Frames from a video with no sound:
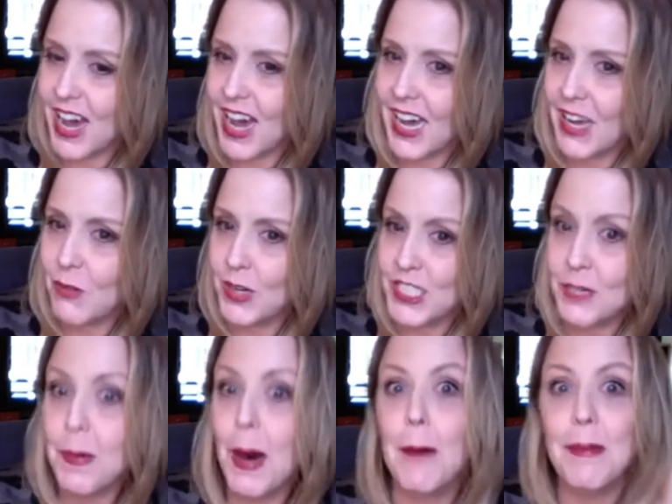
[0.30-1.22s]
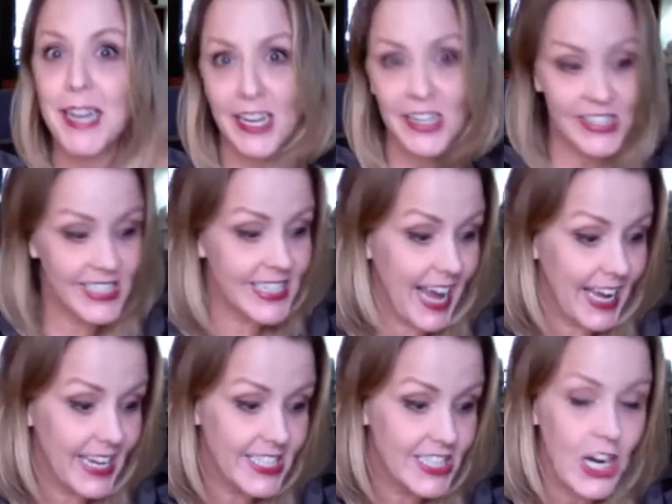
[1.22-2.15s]
I wanted to pop in here
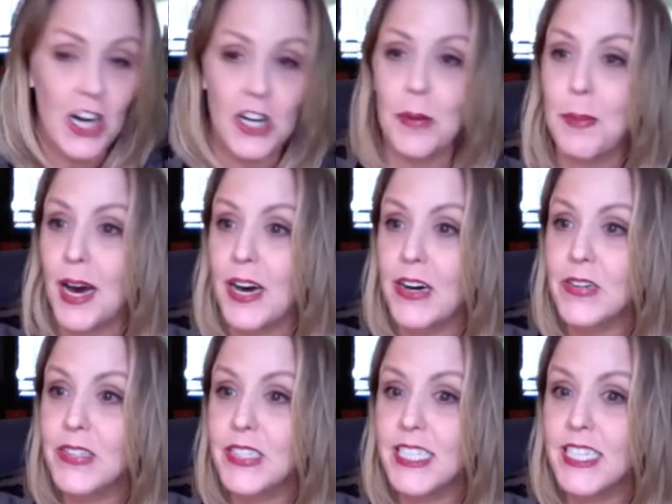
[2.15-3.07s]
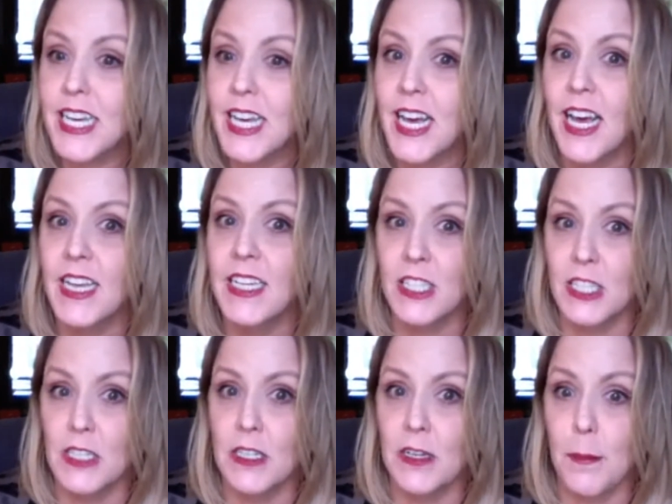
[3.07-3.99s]
today to talk about
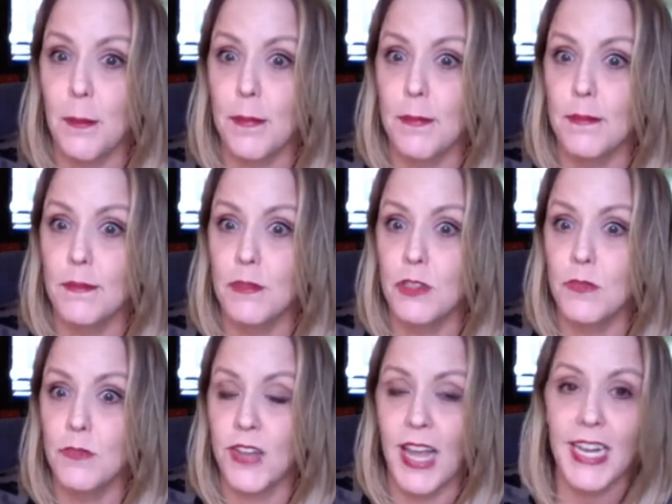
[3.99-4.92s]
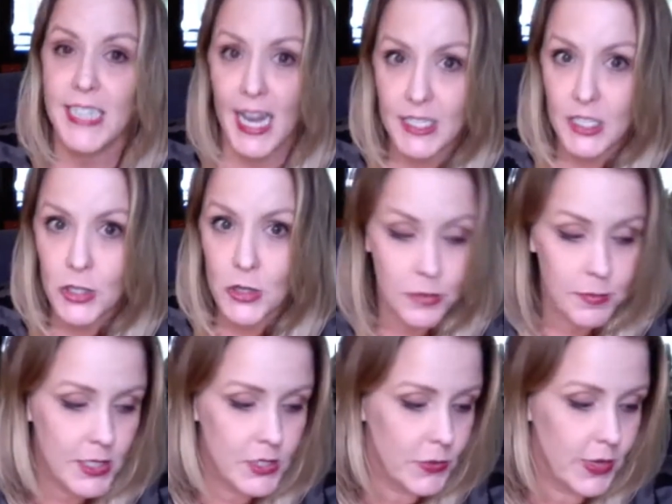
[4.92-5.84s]
some VA tasks you could
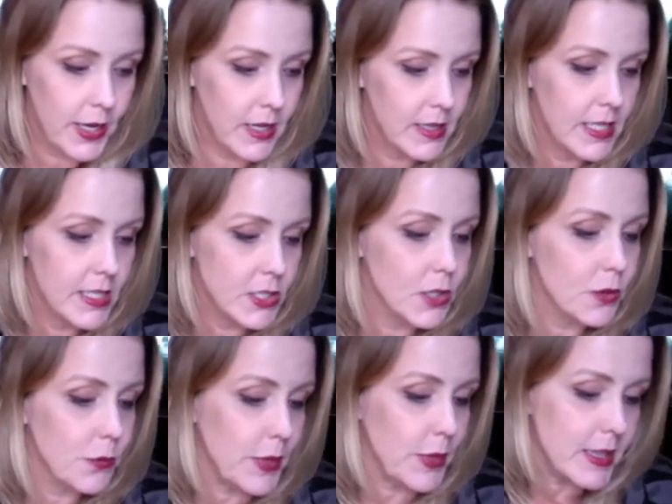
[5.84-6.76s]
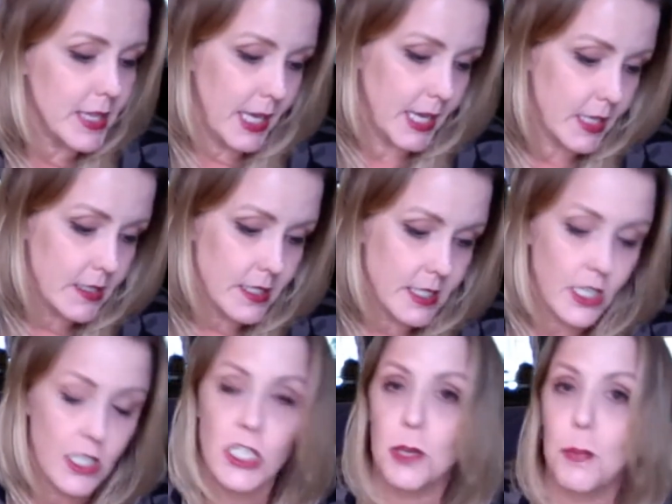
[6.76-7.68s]
be doing. And these are 3 things
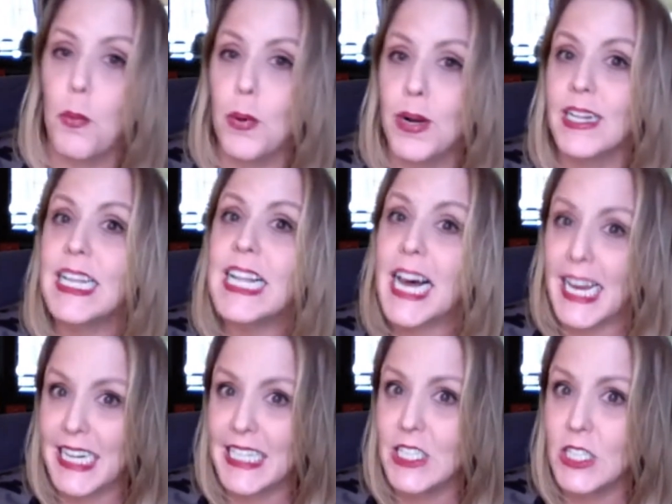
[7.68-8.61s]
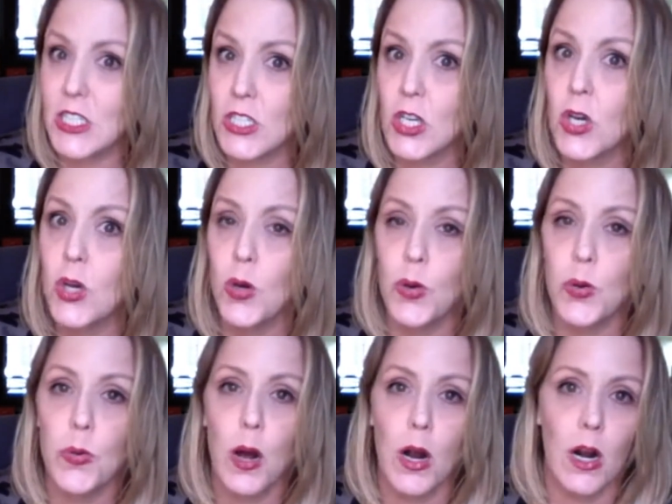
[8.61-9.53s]
that could support clients
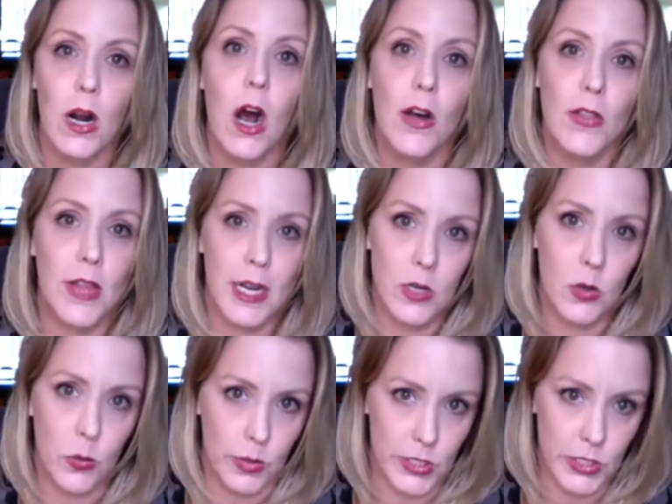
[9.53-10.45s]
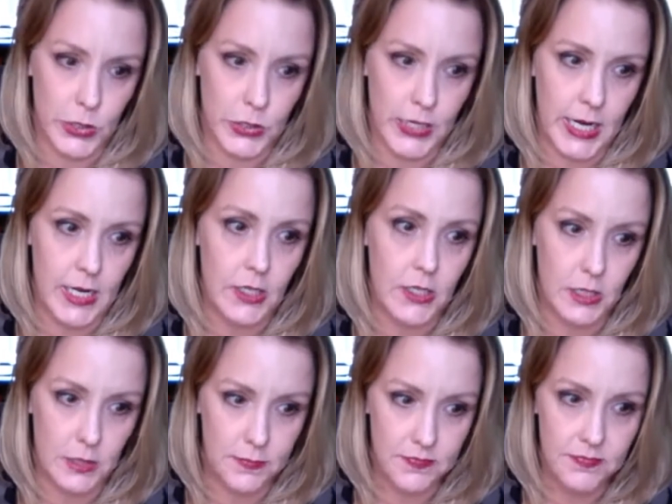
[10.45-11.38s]
who are online course
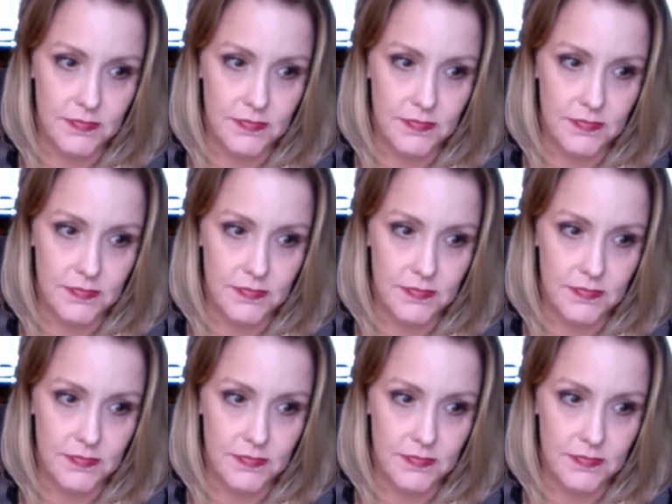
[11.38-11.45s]
creators.